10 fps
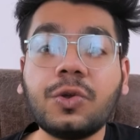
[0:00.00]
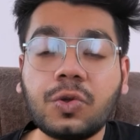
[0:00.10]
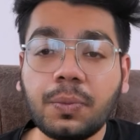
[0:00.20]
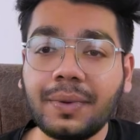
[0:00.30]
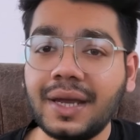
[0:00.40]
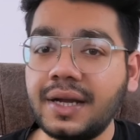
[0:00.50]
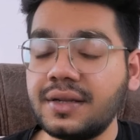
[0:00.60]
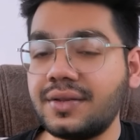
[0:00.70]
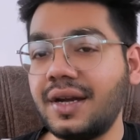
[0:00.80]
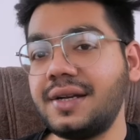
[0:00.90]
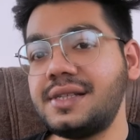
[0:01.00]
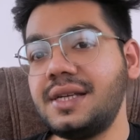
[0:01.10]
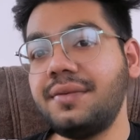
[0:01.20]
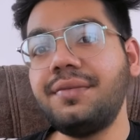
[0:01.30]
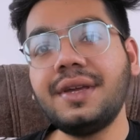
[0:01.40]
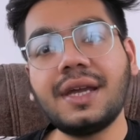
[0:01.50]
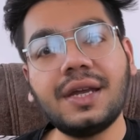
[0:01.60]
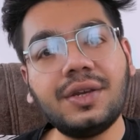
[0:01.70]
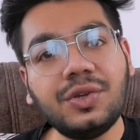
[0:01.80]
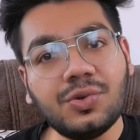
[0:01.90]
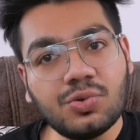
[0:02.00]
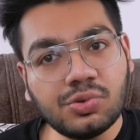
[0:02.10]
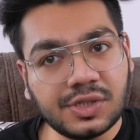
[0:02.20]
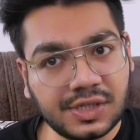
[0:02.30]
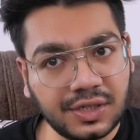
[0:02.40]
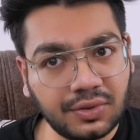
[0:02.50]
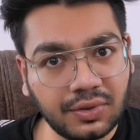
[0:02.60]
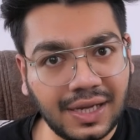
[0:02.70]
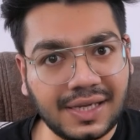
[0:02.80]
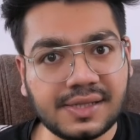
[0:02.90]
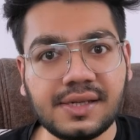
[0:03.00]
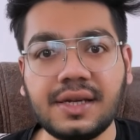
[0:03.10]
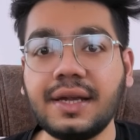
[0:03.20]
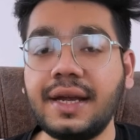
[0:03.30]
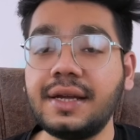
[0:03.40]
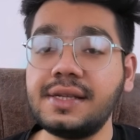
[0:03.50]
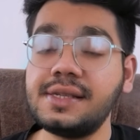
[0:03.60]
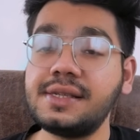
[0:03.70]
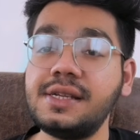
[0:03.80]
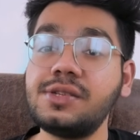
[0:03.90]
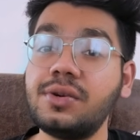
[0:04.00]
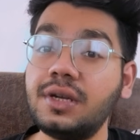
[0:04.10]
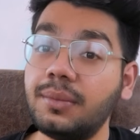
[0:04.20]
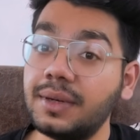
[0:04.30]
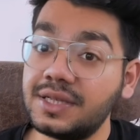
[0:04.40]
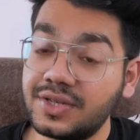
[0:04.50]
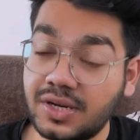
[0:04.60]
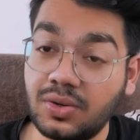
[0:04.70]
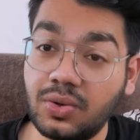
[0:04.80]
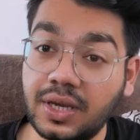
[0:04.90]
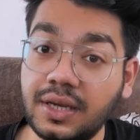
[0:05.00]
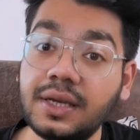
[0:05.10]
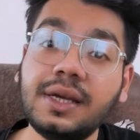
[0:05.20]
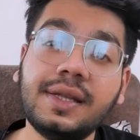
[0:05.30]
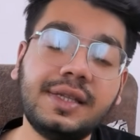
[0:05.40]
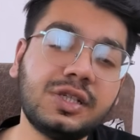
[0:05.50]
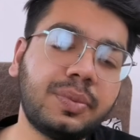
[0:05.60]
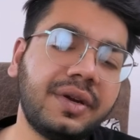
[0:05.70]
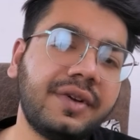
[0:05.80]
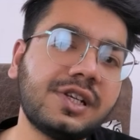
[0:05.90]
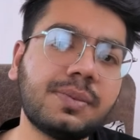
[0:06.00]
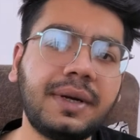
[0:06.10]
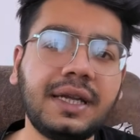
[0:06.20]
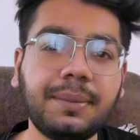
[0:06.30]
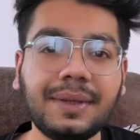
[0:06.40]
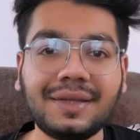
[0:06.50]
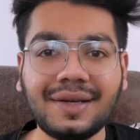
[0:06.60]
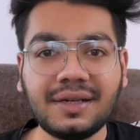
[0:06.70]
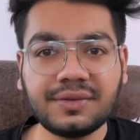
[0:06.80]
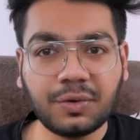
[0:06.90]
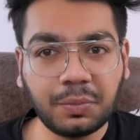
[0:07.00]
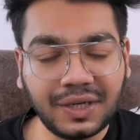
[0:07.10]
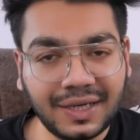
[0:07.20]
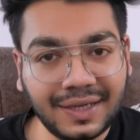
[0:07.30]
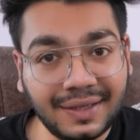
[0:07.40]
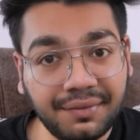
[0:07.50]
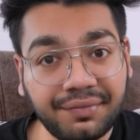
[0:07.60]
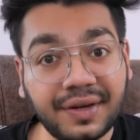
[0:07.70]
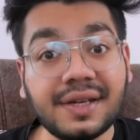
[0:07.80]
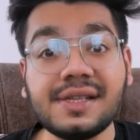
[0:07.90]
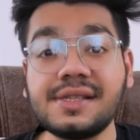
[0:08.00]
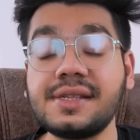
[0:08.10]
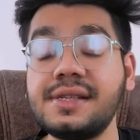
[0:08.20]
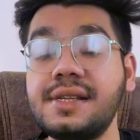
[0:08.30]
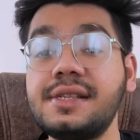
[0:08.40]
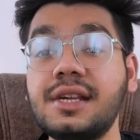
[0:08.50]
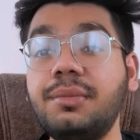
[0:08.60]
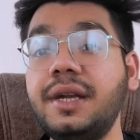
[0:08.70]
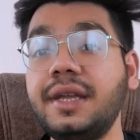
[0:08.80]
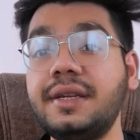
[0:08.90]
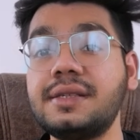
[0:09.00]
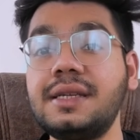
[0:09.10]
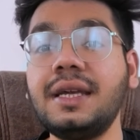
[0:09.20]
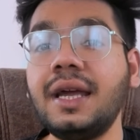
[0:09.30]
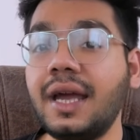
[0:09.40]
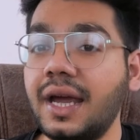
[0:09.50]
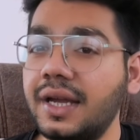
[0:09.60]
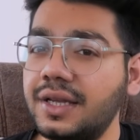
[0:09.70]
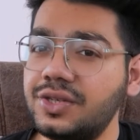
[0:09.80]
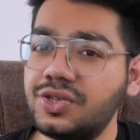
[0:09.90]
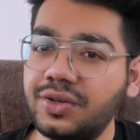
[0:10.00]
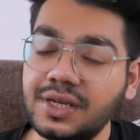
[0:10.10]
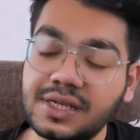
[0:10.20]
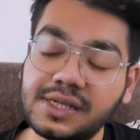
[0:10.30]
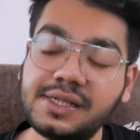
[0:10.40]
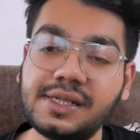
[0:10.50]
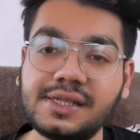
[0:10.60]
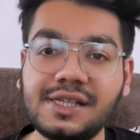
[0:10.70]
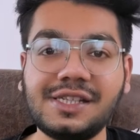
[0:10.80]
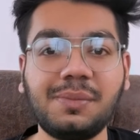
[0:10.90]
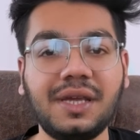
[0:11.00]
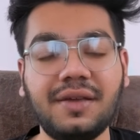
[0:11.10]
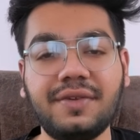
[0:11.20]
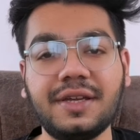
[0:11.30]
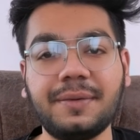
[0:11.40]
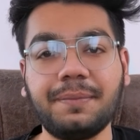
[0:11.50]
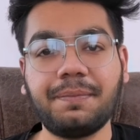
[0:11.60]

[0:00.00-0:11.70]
To make it thread safe, we can use synchronize in a get instance or double check locking. This prevents multiple threads from creating different instances simultaneously and ensuring consistent behavior.